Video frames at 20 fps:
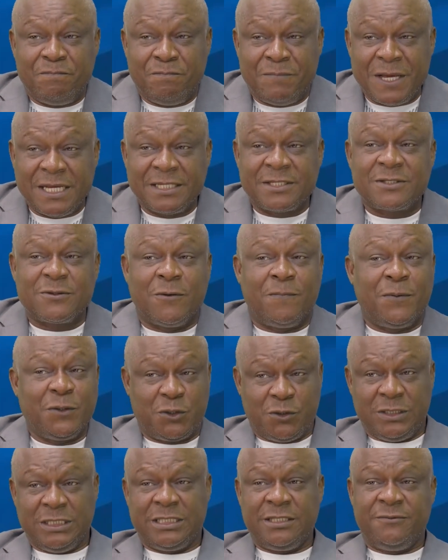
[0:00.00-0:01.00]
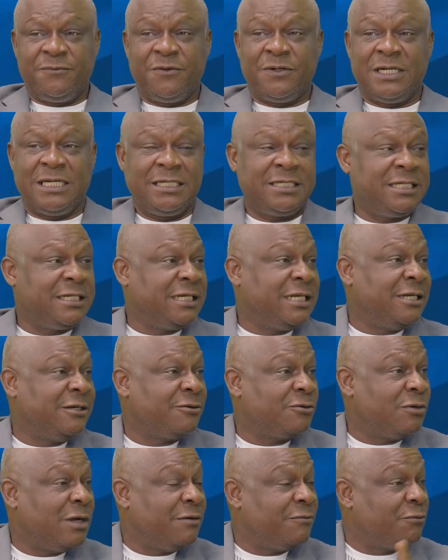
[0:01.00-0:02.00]
best opportunity for
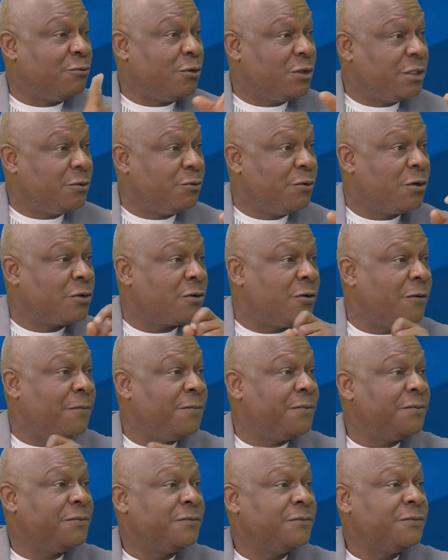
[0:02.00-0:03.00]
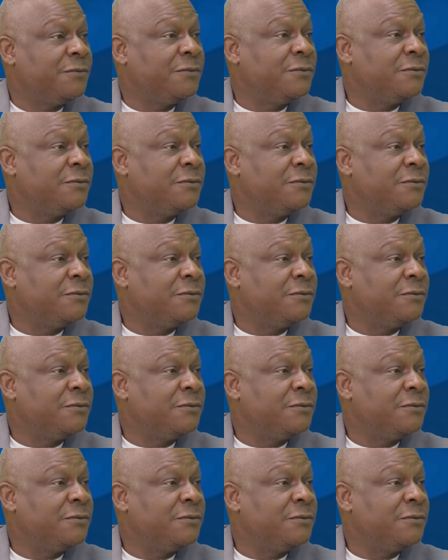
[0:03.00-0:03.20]
Nigeria to have won the World Cup.